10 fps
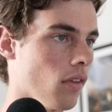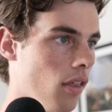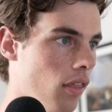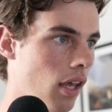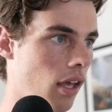
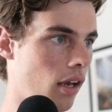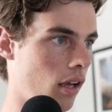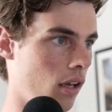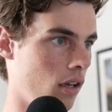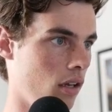Then,
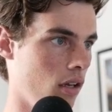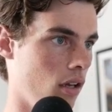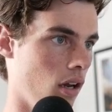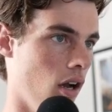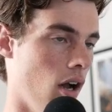
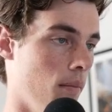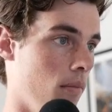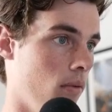now